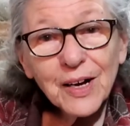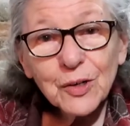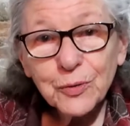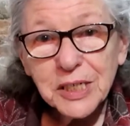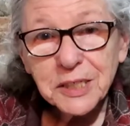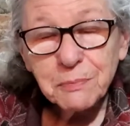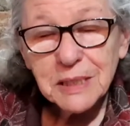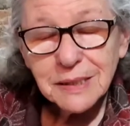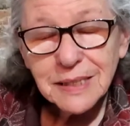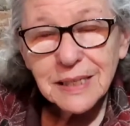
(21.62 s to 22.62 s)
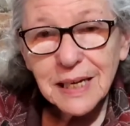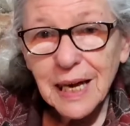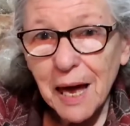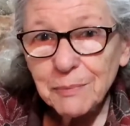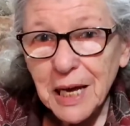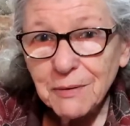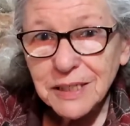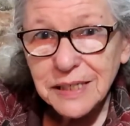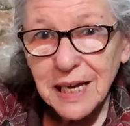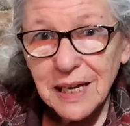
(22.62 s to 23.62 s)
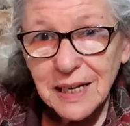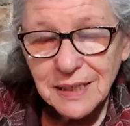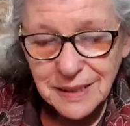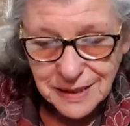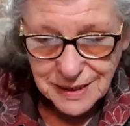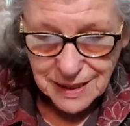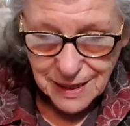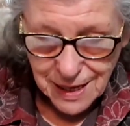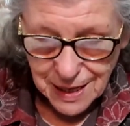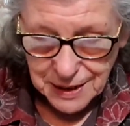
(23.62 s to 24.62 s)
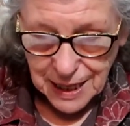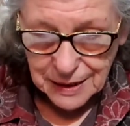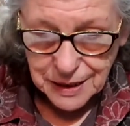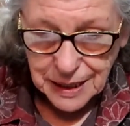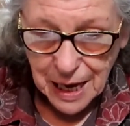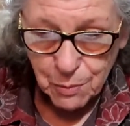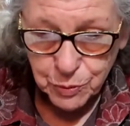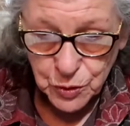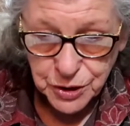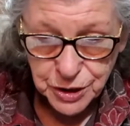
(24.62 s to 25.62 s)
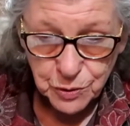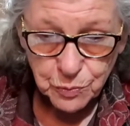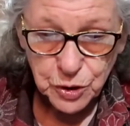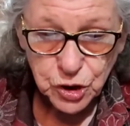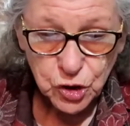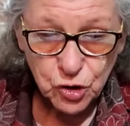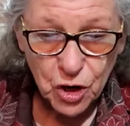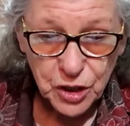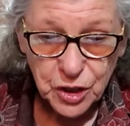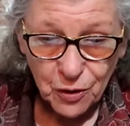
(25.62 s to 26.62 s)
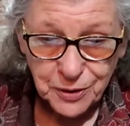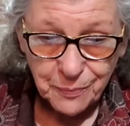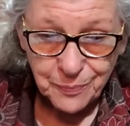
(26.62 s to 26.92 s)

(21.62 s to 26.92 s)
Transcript: Christmas, he came downstairs and he had the cowboy suit which he tried on.